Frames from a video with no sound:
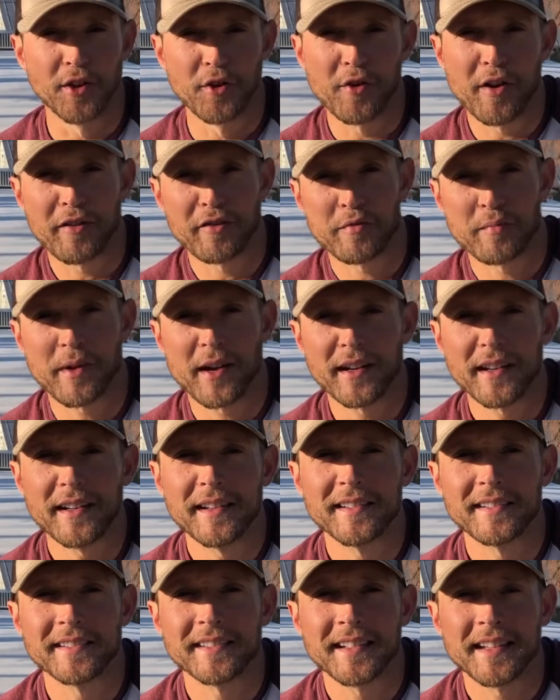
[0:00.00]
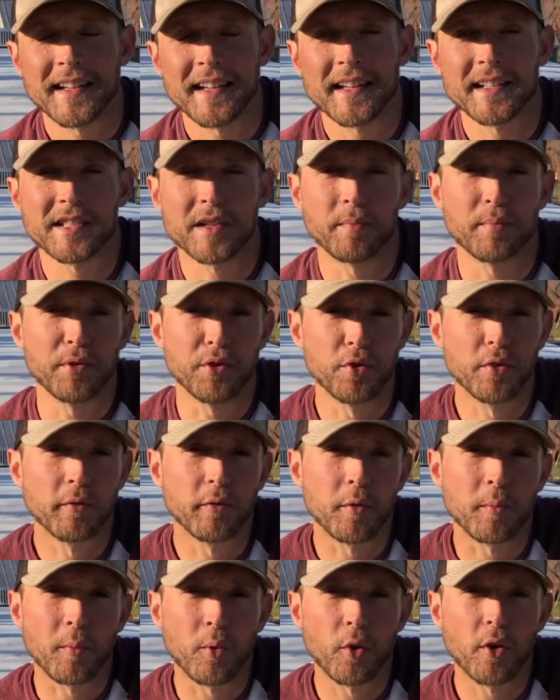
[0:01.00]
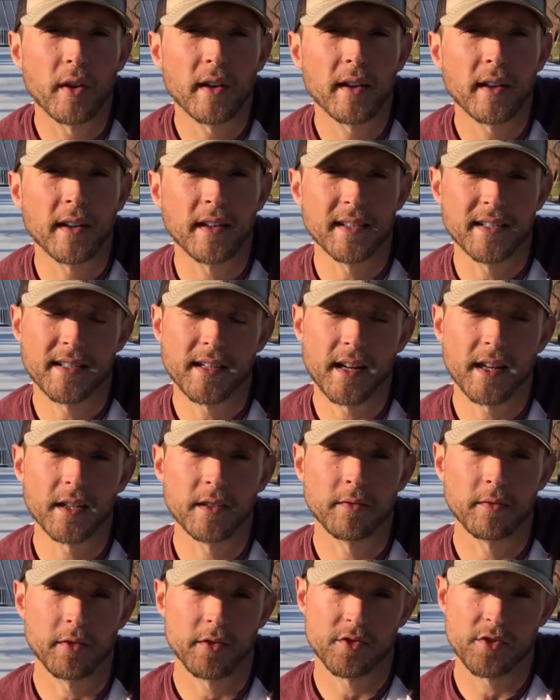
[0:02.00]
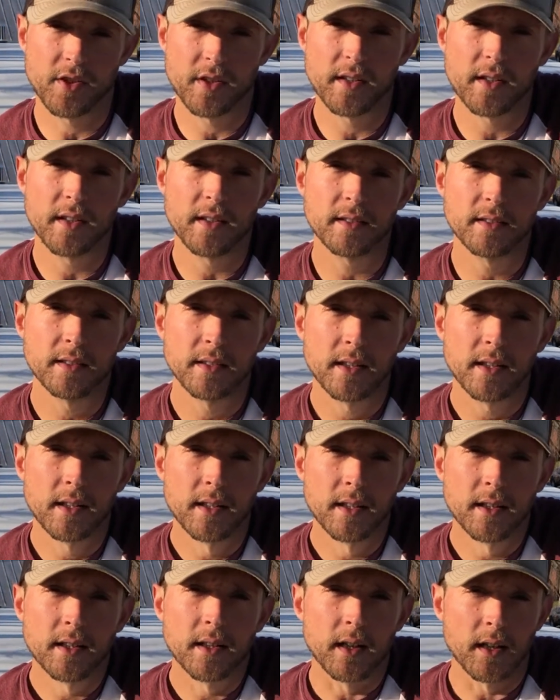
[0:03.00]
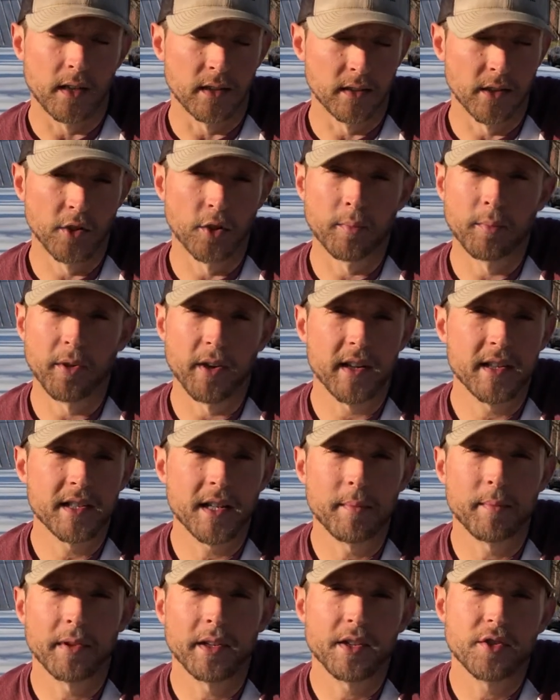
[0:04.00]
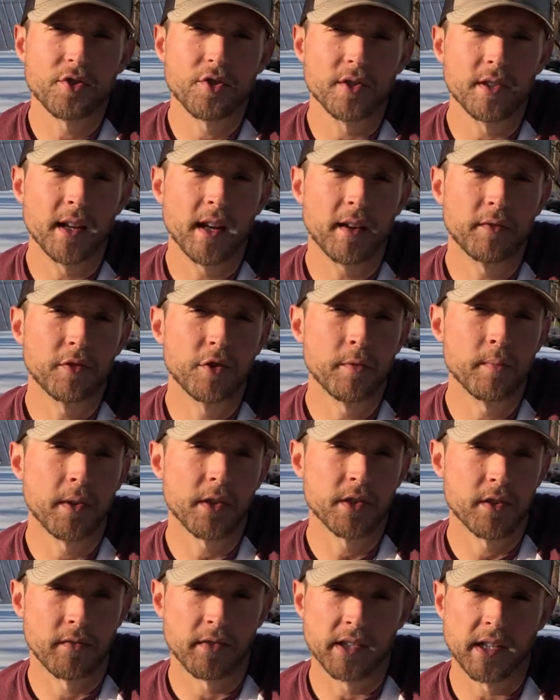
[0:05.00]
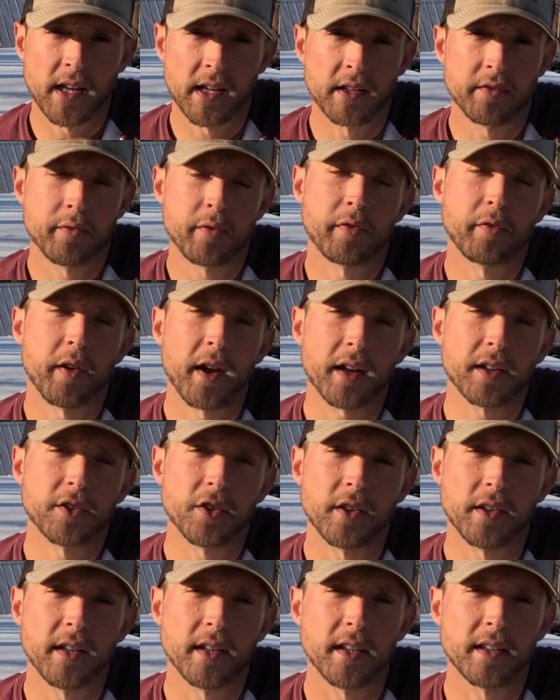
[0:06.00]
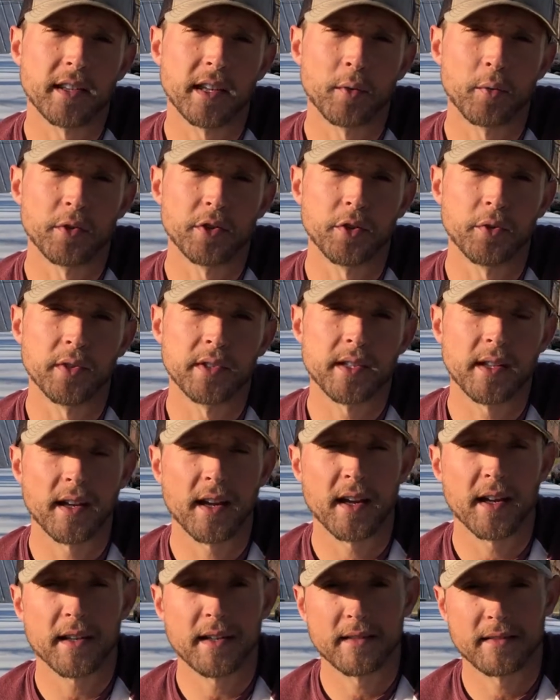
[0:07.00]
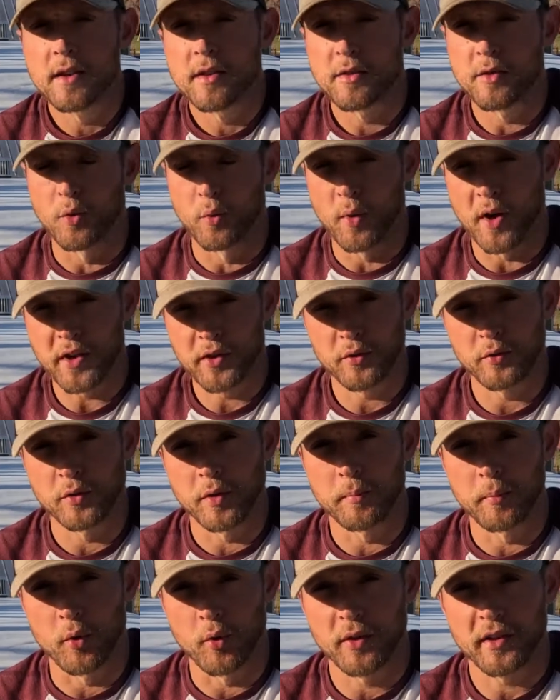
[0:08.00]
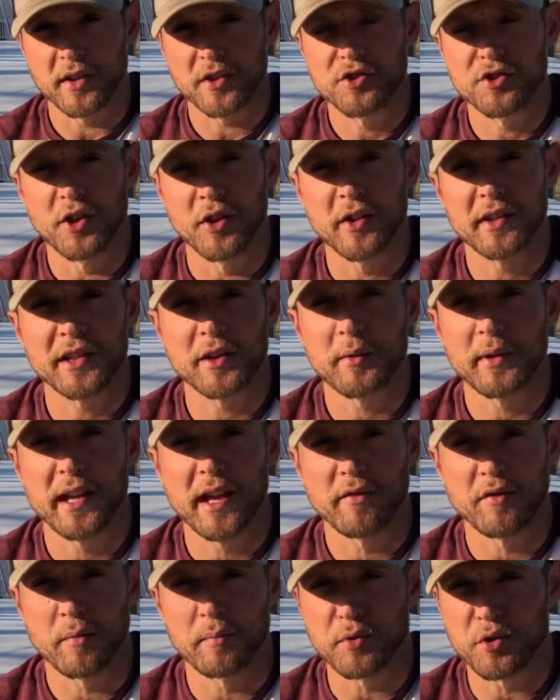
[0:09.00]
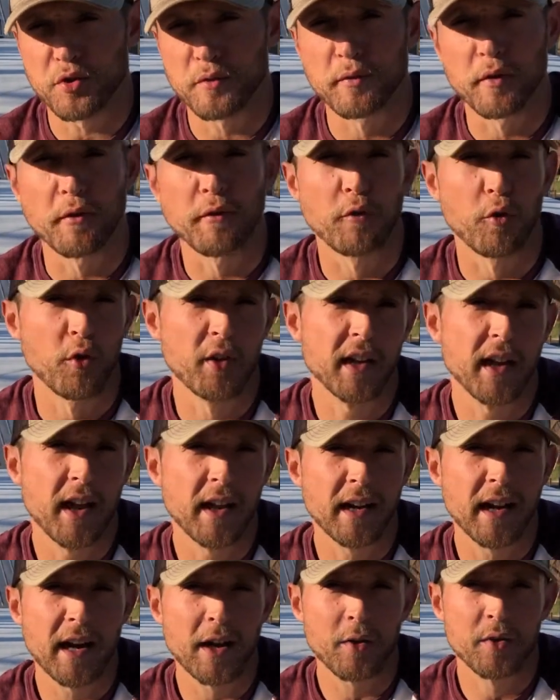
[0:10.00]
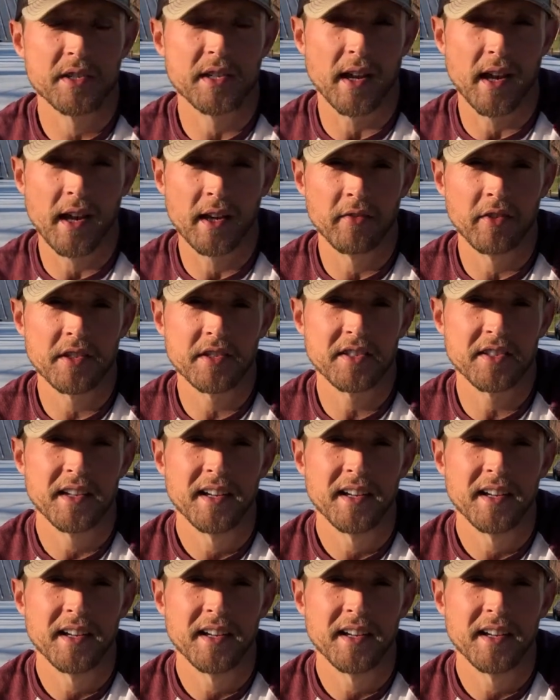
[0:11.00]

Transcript: everybody, it's a beautiful morning in Dayton, Virginia. A little breezy, but it shouldn't have too much of a negative effect on anything we're doing today. The weather report is showing that we have a beautiful 48 hours ahead of us.